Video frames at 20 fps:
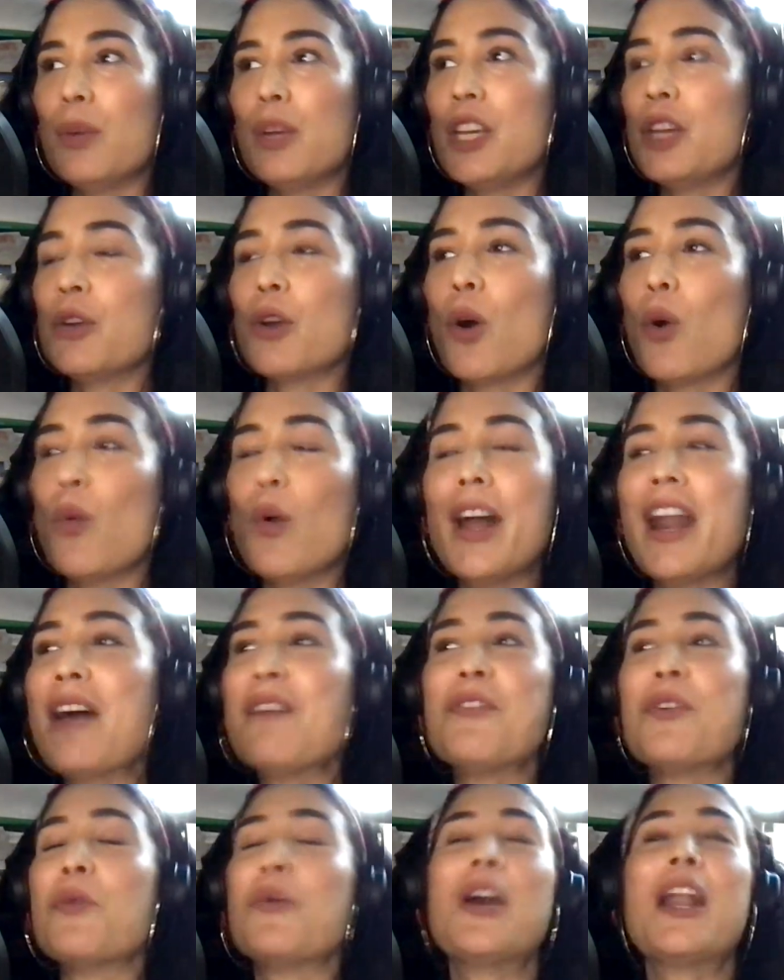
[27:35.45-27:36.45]

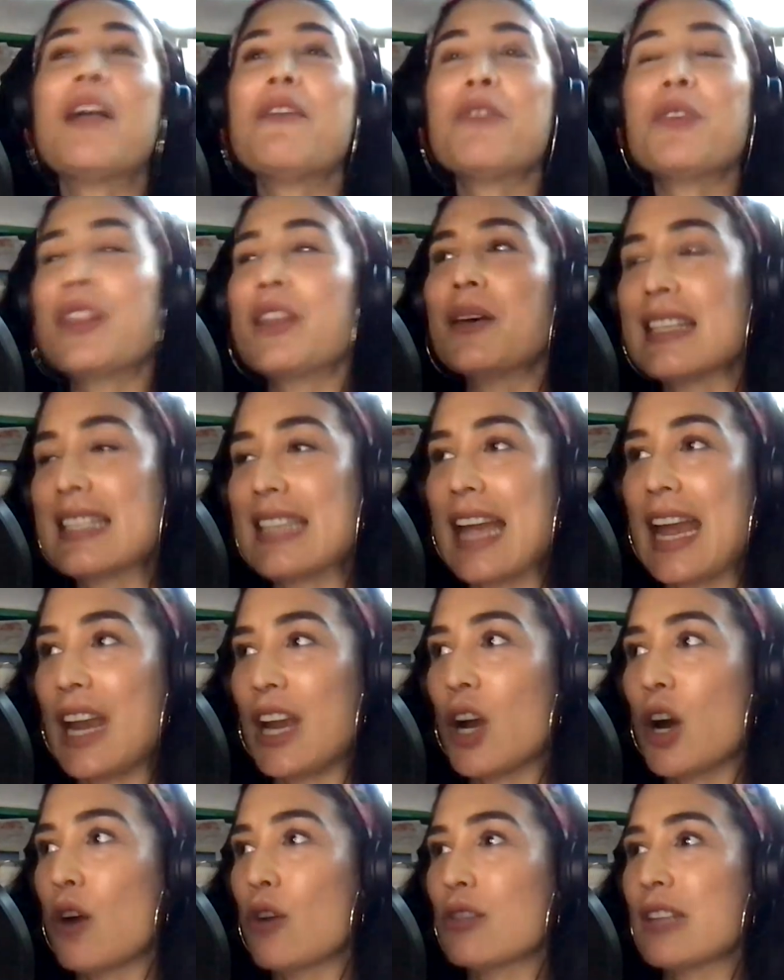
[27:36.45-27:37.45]
whatever the
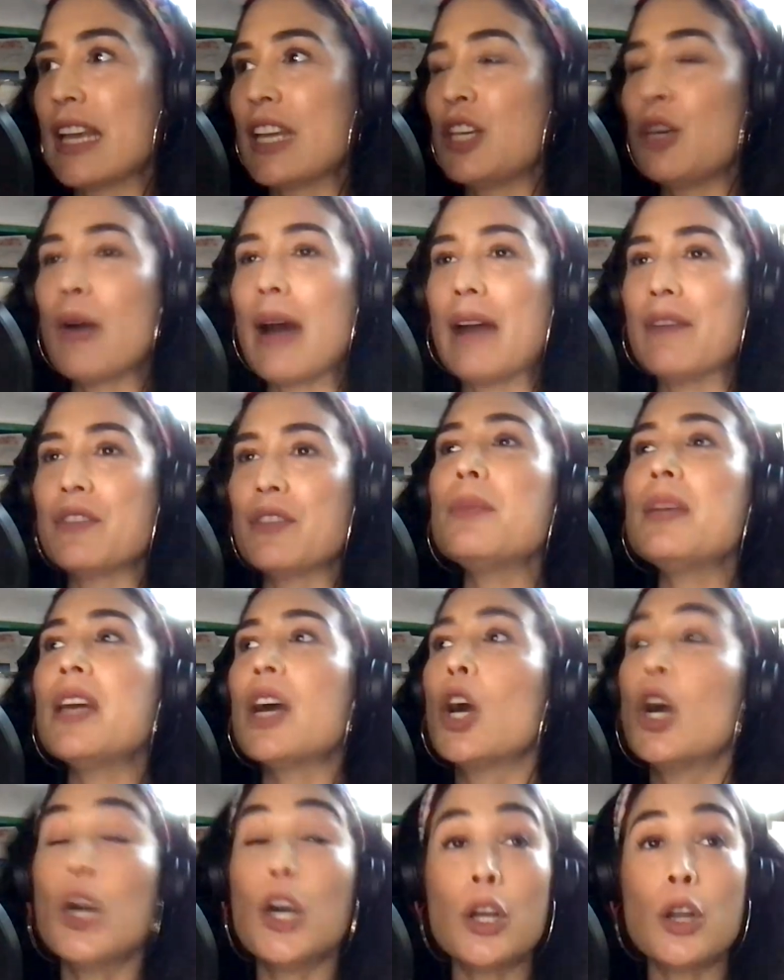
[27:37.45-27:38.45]
saying goes. Like, you have to be
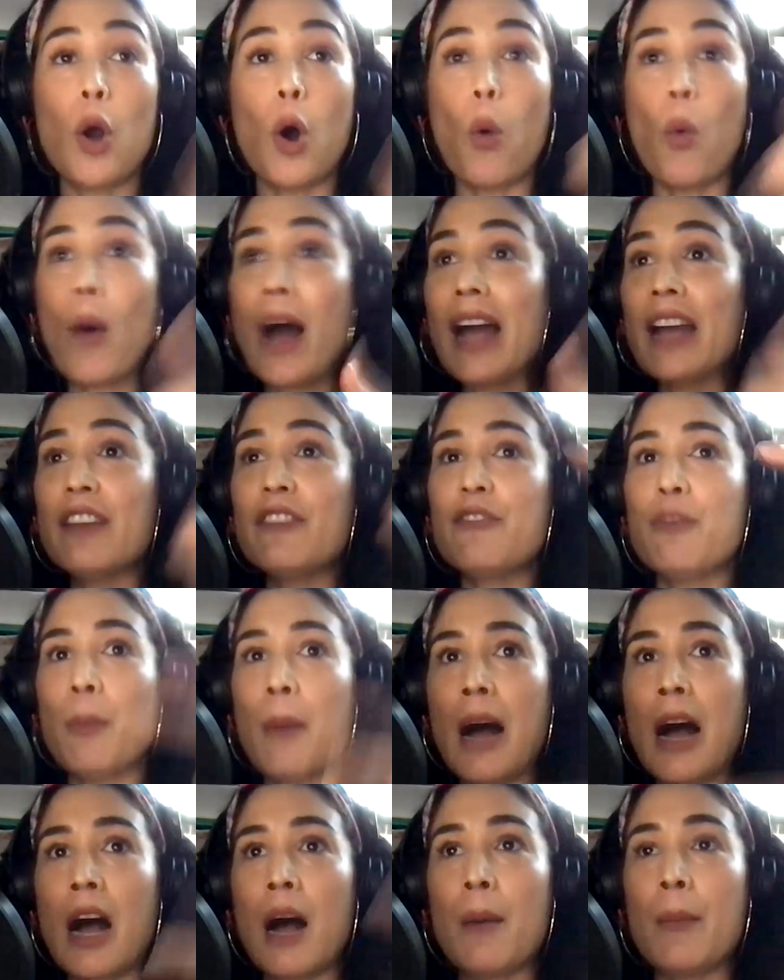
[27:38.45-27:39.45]
a good wife,
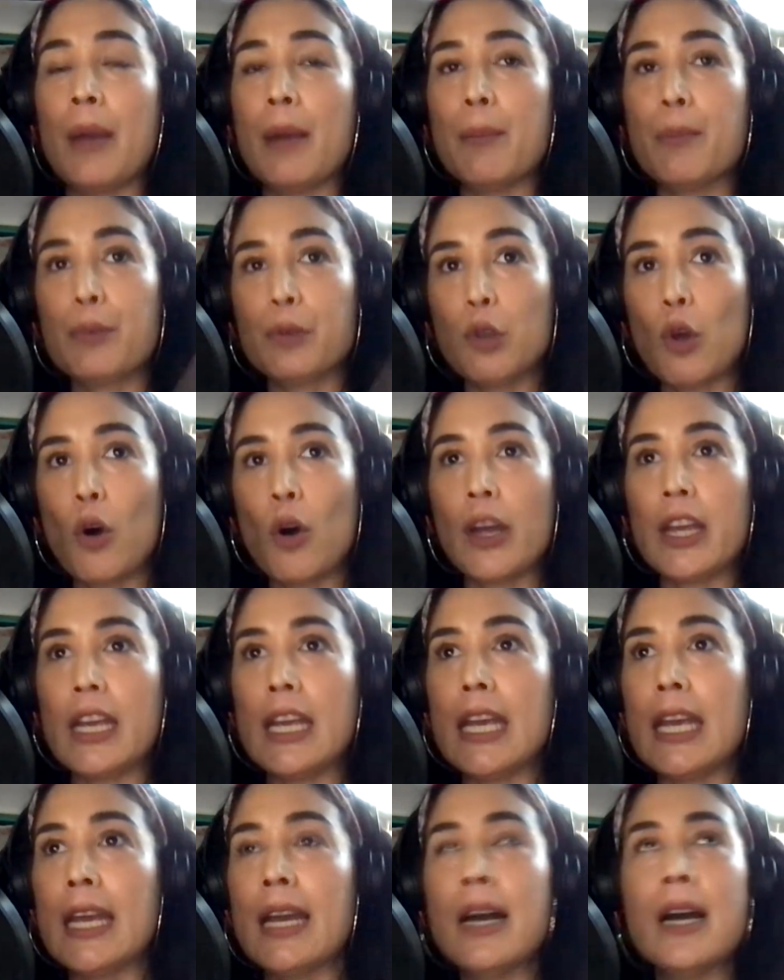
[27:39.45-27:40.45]
mom,
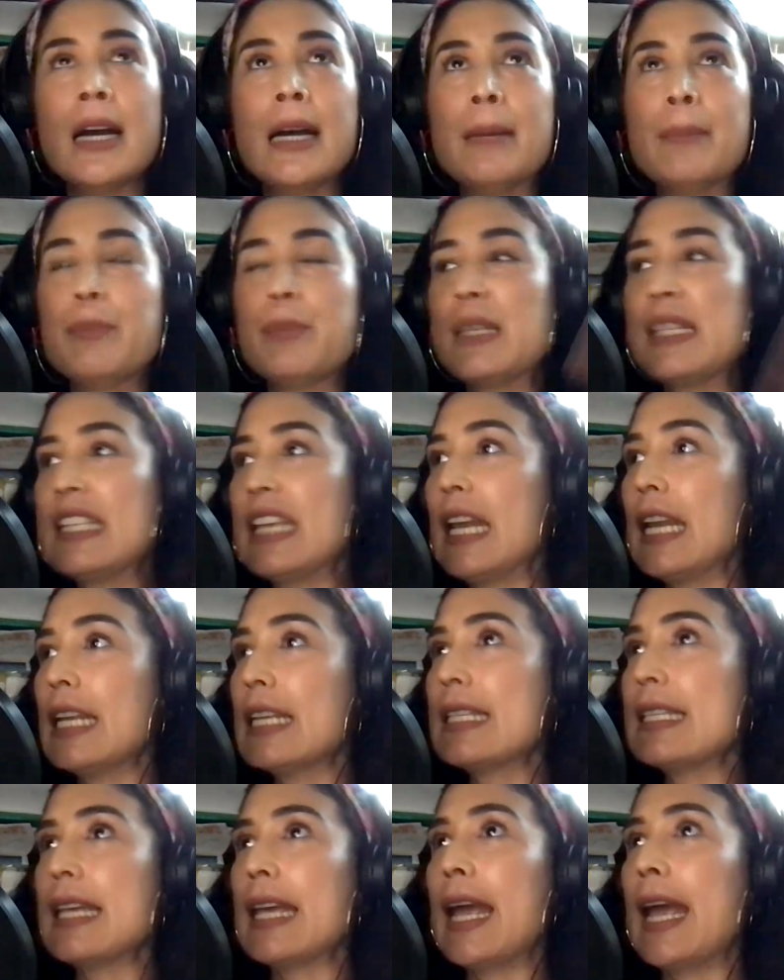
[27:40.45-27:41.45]
employee,
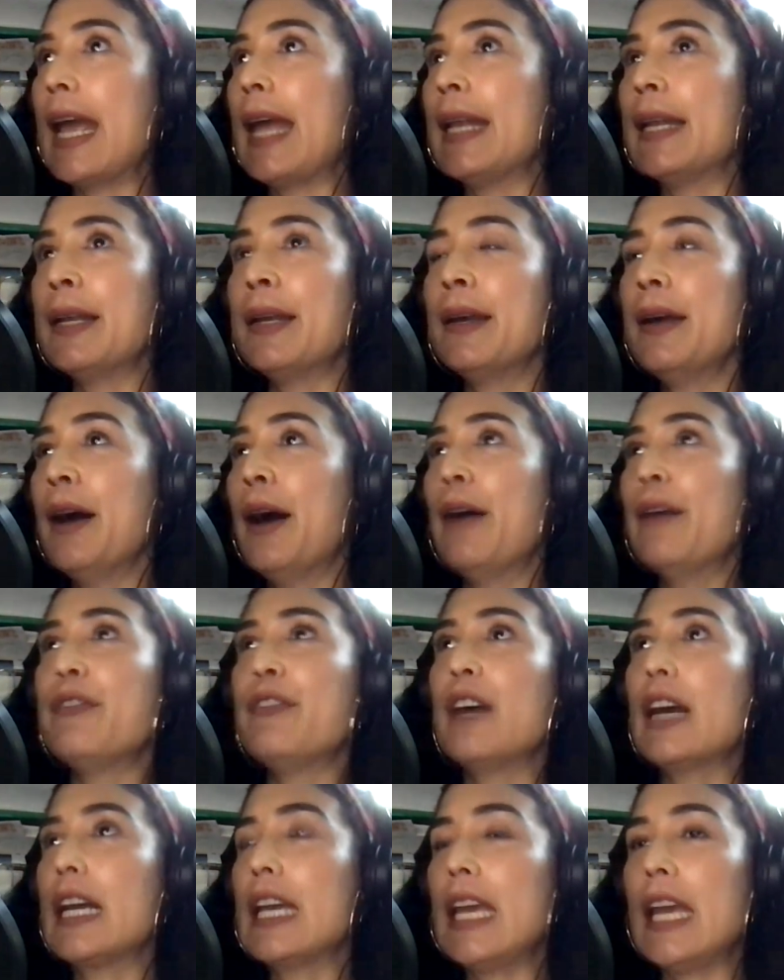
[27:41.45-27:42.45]
citizen,
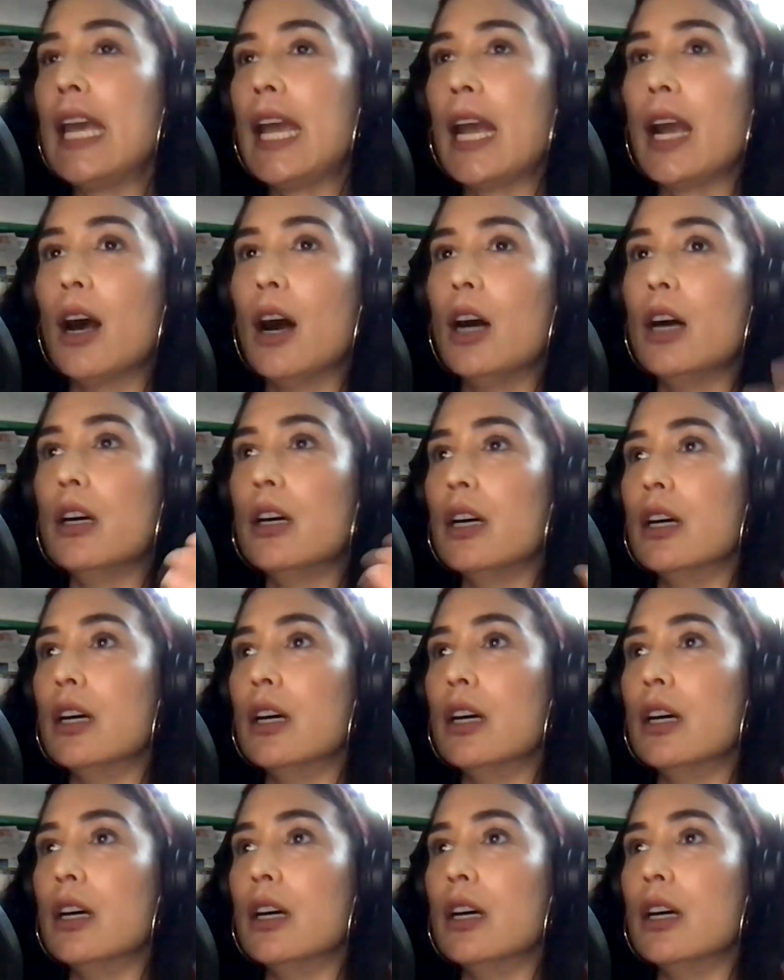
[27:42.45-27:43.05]
fucking,